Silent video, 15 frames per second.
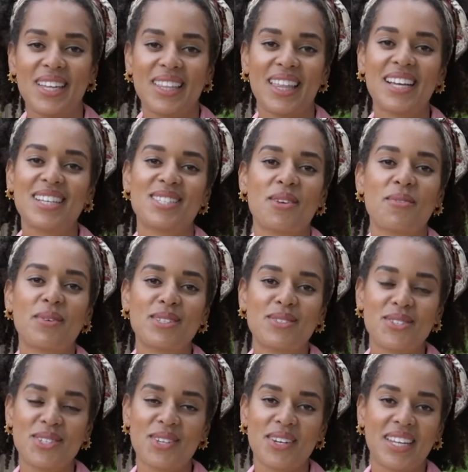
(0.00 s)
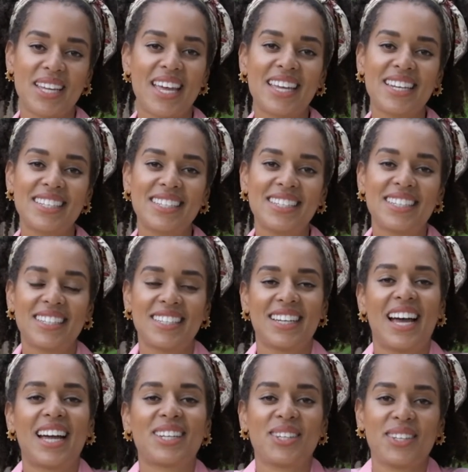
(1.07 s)
Thanks so much for tuning in,
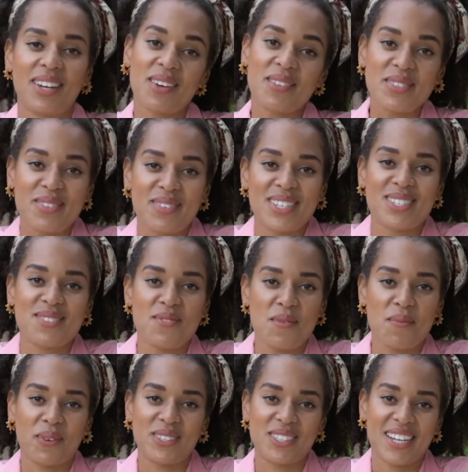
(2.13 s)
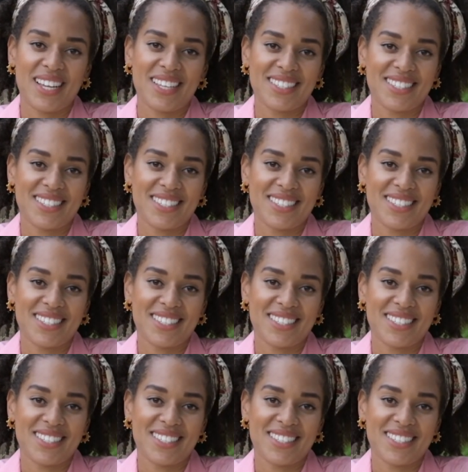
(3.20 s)
and good luck with the rest of your project.